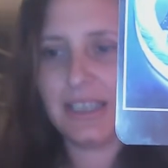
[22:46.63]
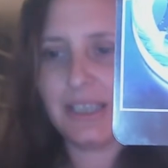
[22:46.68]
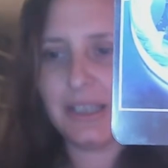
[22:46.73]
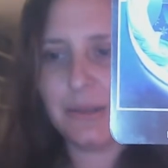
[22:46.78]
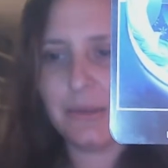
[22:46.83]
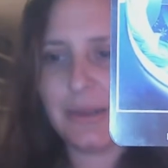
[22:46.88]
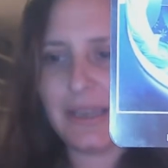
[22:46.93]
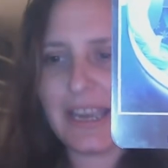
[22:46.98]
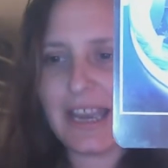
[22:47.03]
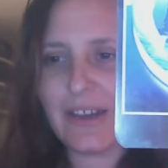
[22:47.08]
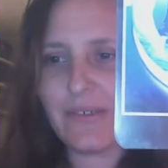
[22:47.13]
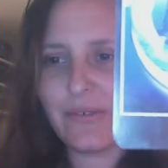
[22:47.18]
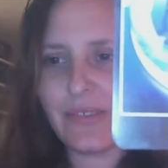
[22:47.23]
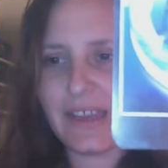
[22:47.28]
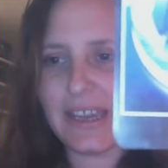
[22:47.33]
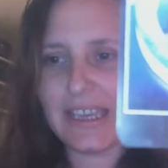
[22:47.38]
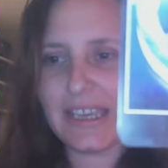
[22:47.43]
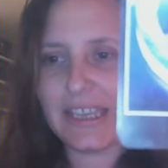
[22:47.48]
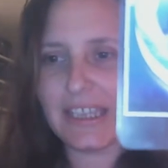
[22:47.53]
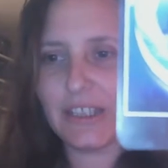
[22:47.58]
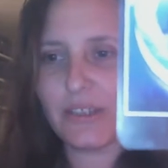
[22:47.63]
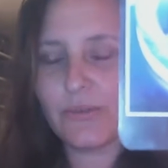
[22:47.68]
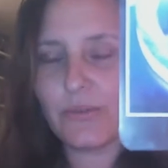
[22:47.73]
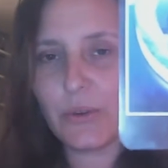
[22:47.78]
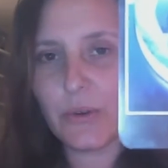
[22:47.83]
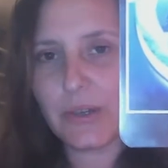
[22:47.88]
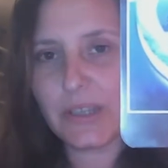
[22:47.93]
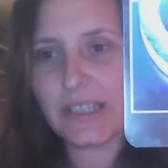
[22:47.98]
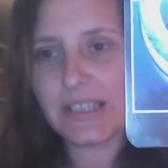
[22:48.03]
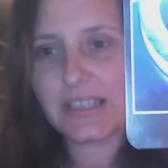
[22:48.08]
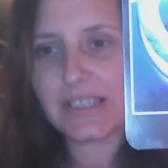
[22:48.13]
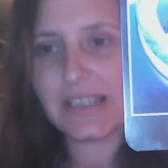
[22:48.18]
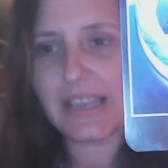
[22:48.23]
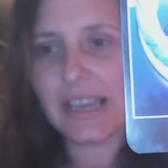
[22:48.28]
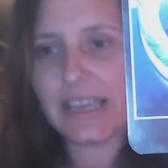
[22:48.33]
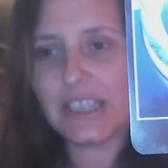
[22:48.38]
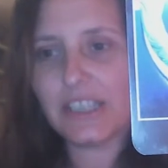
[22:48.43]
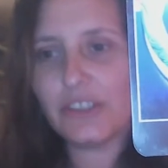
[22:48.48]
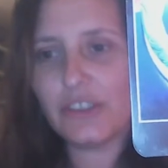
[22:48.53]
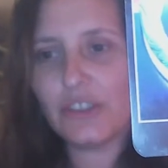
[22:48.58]
We have that inner voice,
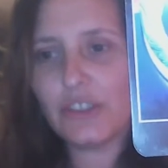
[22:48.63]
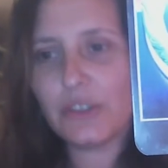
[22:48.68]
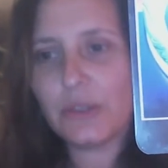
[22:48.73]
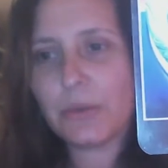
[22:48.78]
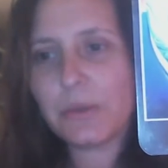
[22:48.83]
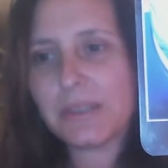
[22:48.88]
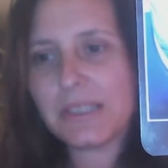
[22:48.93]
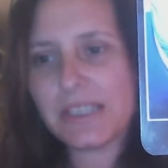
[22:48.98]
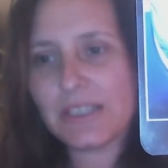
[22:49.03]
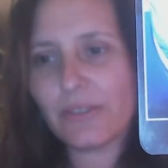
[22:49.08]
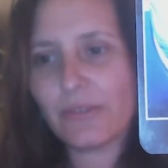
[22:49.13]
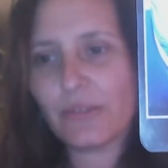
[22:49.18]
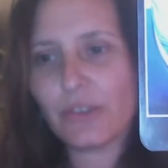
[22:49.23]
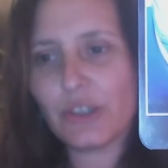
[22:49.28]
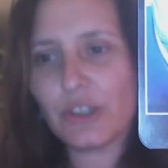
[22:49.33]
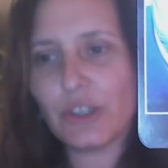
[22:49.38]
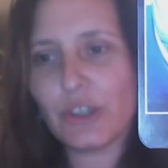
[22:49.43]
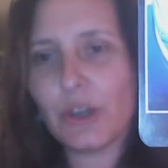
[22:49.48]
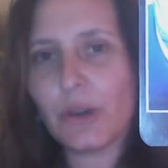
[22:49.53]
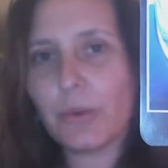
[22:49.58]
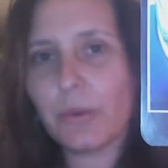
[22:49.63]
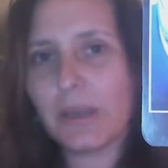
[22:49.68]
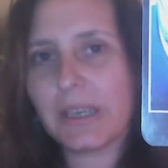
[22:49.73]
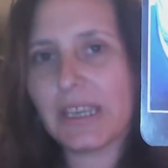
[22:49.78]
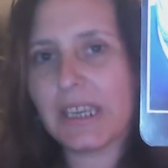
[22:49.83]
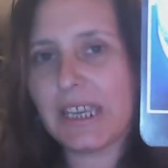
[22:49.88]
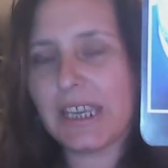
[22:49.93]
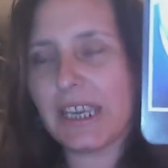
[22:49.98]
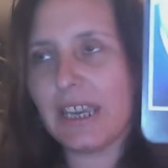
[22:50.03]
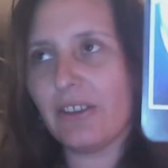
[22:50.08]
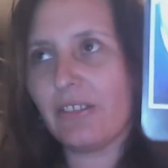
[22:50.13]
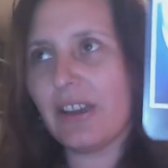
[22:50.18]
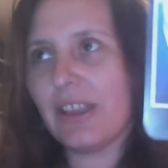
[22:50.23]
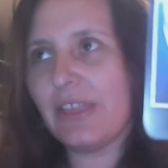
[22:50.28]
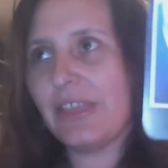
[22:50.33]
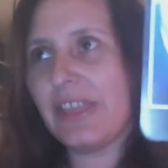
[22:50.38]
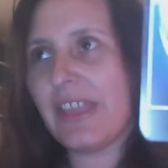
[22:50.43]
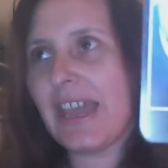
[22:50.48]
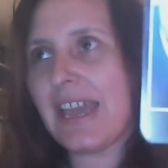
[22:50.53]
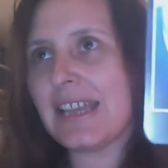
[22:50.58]
that intuitive knowing here,
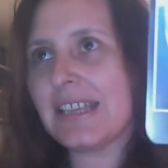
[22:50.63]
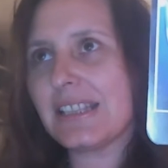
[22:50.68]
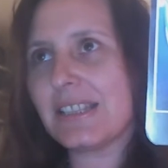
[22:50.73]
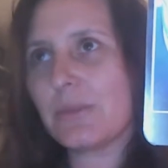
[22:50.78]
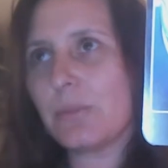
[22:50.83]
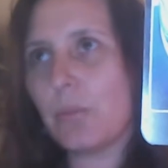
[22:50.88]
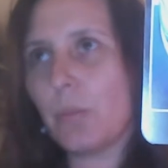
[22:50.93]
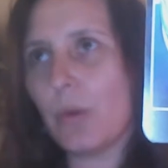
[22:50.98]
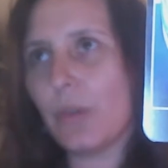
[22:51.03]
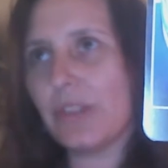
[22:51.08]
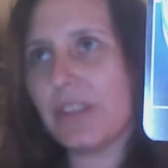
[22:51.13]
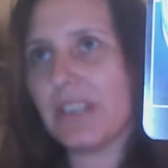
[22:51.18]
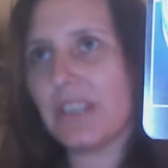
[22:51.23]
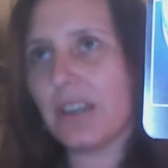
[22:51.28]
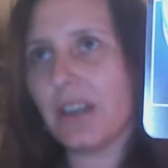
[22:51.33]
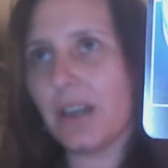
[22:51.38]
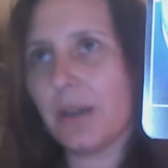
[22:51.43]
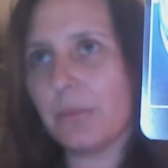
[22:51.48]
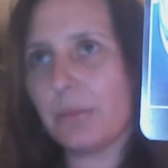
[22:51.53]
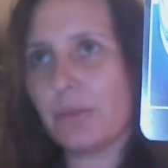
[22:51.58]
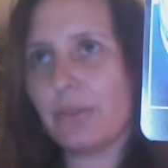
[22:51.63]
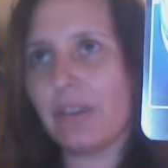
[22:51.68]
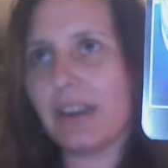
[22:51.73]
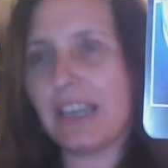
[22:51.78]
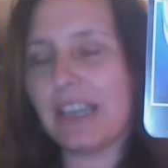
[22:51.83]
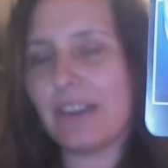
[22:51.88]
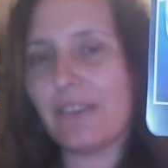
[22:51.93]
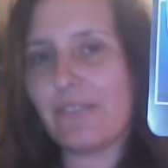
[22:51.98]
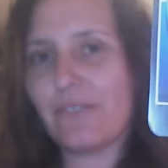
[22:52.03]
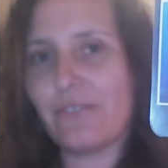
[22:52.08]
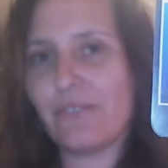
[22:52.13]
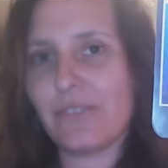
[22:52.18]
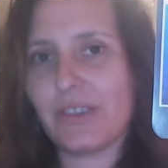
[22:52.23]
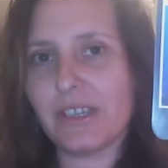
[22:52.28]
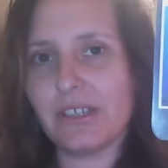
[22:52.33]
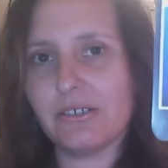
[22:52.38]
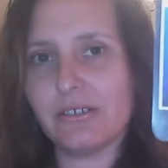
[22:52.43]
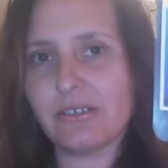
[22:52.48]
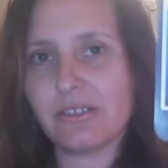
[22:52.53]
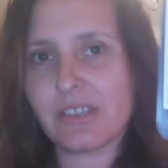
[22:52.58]
and that's what the upgrade
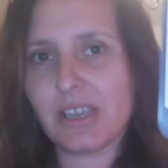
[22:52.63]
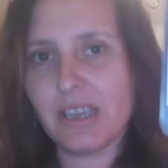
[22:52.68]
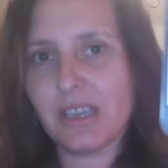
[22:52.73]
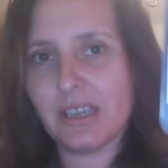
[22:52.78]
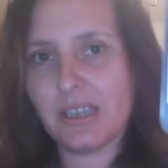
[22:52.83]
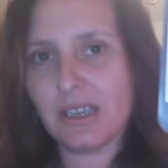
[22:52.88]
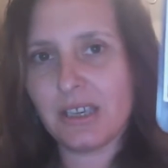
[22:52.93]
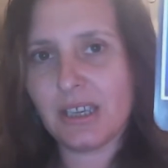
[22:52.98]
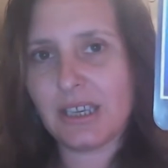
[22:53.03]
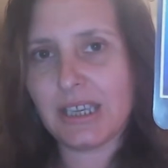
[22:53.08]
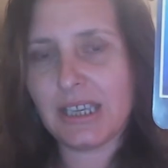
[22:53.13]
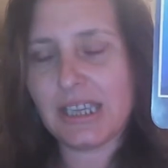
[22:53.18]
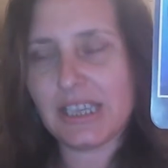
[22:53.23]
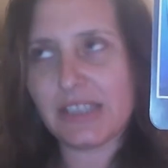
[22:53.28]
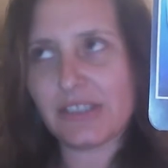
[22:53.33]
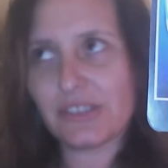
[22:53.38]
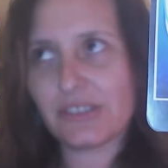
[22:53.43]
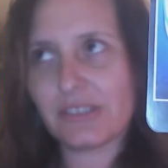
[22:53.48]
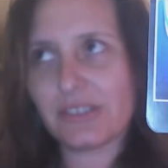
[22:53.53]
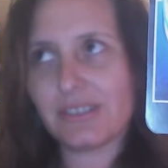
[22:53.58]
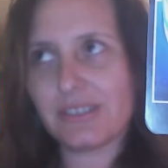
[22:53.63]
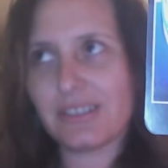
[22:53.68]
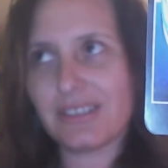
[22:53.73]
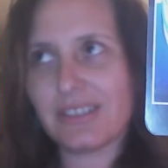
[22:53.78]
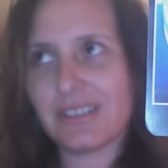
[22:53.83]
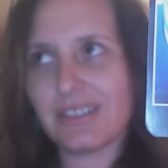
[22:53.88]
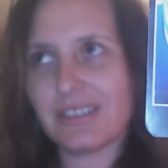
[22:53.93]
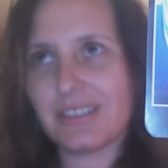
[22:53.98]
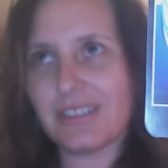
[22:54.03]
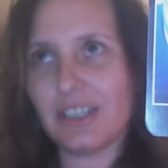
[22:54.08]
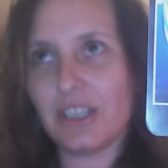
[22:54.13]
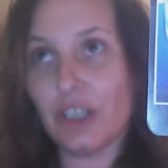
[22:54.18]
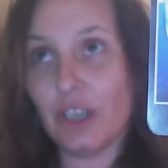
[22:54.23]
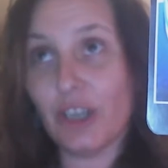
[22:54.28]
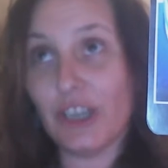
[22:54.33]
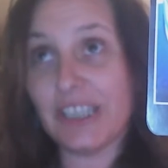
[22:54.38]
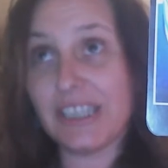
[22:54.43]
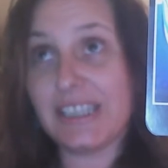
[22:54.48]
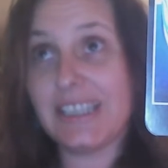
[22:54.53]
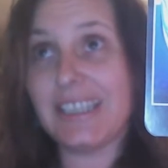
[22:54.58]
feels is
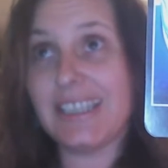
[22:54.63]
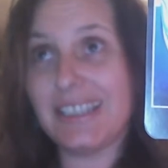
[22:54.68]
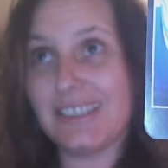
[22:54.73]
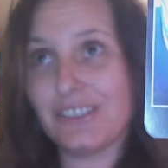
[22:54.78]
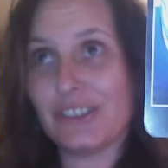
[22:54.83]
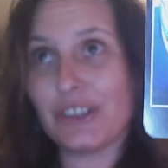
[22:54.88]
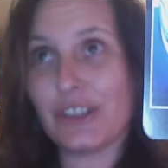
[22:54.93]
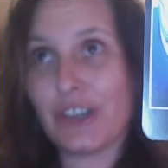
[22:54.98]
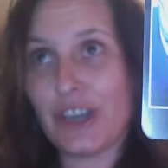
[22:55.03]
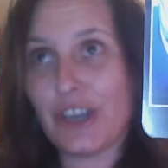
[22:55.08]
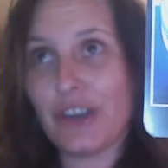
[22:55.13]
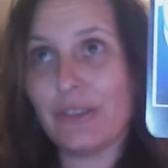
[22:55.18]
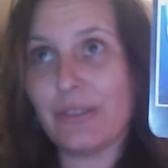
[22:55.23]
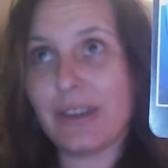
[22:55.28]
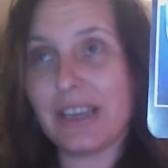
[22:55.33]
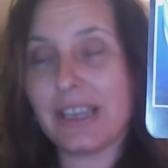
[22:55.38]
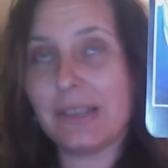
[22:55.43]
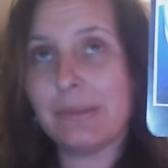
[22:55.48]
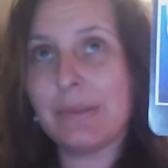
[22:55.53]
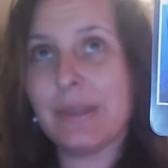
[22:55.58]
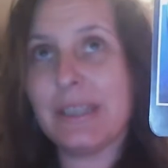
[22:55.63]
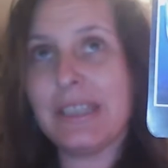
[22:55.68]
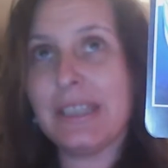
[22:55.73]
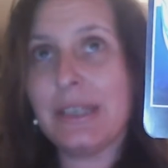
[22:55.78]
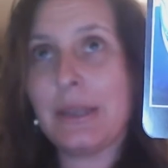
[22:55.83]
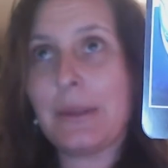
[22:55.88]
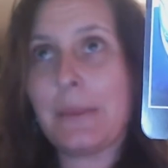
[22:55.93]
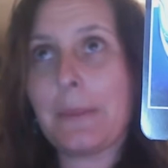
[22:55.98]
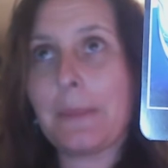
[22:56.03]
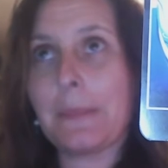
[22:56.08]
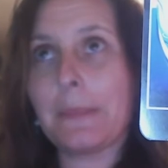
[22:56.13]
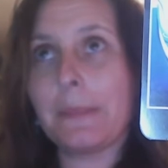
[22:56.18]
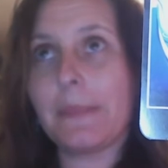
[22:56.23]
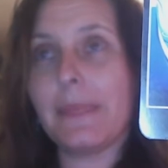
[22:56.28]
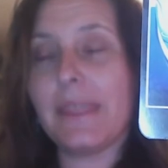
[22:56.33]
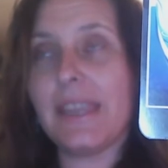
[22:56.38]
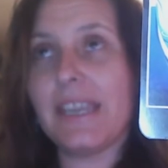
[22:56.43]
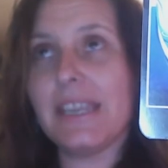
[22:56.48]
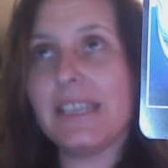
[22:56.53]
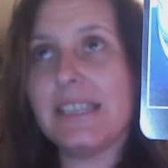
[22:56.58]
like is occurring.
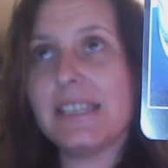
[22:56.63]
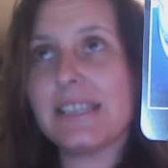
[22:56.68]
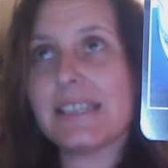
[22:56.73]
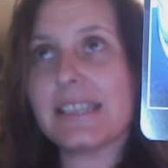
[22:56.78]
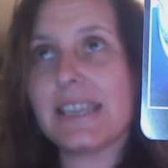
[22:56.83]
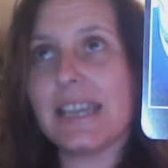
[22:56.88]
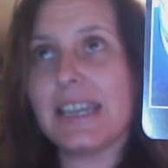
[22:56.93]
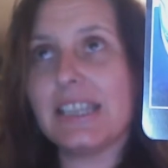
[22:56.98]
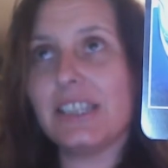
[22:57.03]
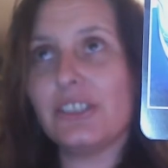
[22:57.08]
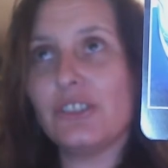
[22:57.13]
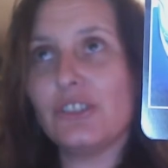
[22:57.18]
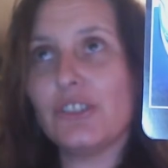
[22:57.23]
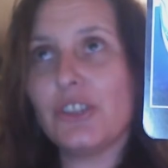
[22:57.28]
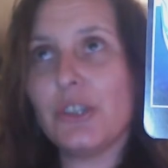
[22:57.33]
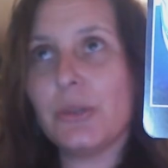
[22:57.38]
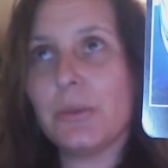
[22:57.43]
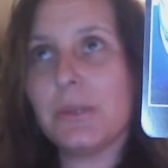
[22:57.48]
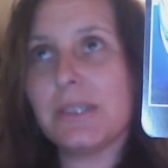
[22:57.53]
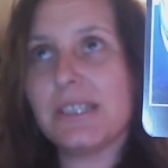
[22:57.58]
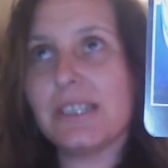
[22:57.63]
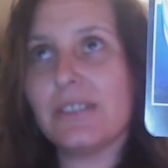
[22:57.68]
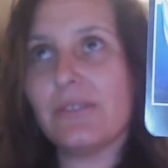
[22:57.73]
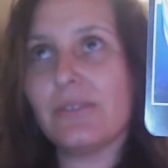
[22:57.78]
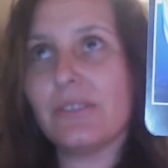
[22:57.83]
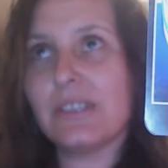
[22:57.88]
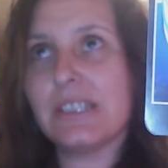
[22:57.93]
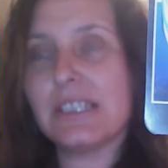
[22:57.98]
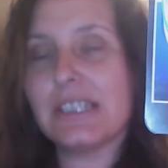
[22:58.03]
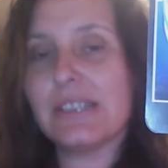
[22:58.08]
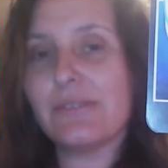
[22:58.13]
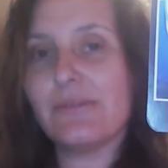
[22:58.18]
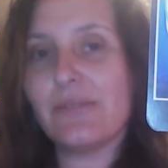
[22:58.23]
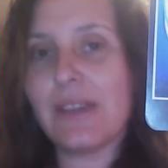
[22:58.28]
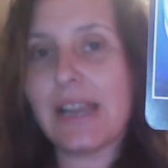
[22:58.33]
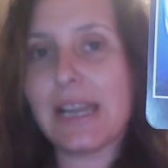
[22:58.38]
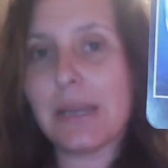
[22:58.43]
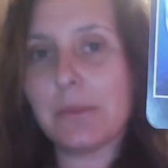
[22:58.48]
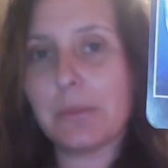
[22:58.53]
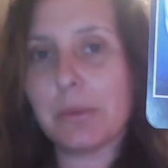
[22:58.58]
It is an intuitive
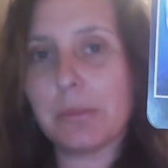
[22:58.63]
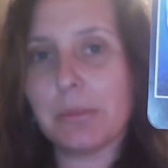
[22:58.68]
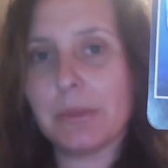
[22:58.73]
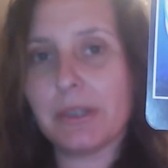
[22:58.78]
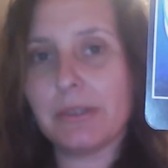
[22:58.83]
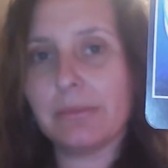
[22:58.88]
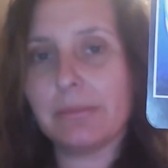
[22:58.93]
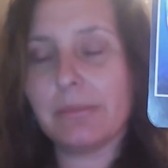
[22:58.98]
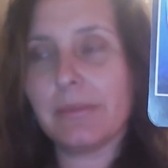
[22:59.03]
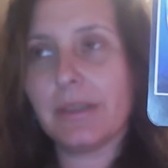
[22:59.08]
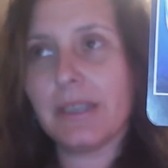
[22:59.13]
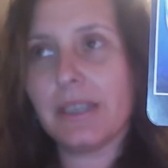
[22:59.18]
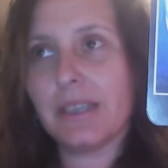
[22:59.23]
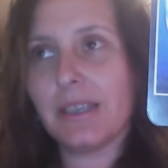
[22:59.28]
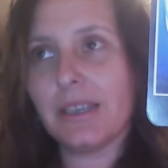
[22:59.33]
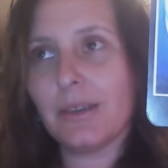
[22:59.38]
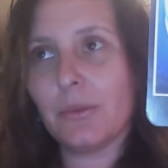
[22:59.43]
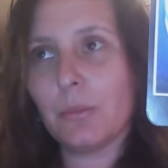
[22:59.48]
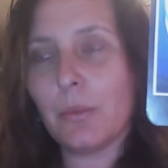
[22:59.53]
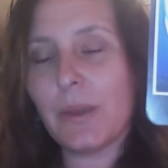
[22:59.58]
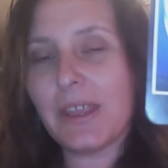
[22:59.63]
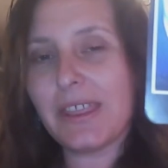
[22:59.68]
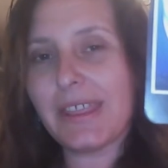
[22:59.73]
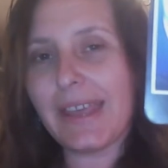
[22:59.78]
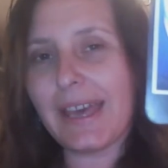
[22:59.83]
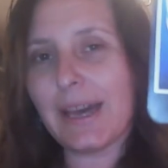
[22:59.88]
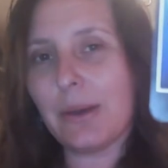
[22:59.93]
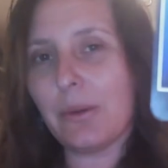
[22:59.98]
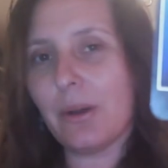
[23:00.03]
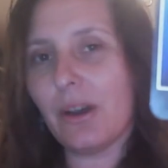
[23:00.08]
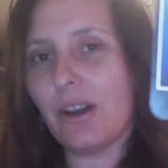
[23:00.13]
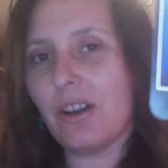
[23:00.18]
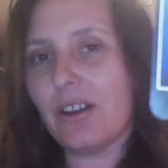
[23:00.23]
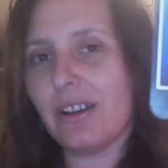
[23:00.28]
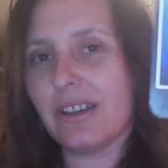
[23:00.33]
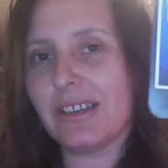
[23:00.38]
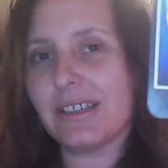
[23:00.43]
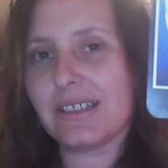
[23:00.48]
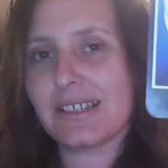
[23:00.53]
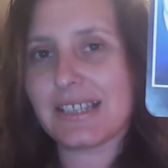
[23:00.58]
development with our
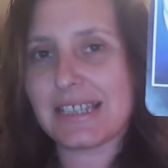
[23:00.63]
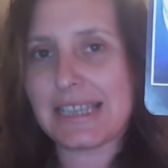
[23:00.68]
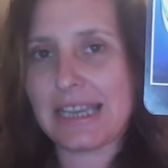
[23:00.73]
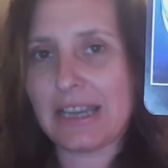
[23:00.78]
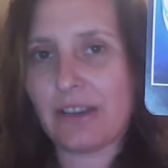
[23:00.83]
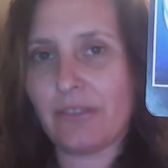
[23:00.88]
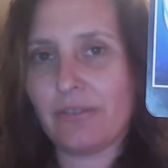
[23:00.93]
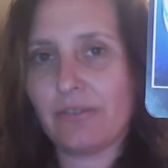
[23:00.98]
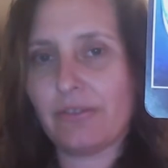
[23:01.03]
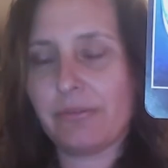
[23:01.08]
higher self.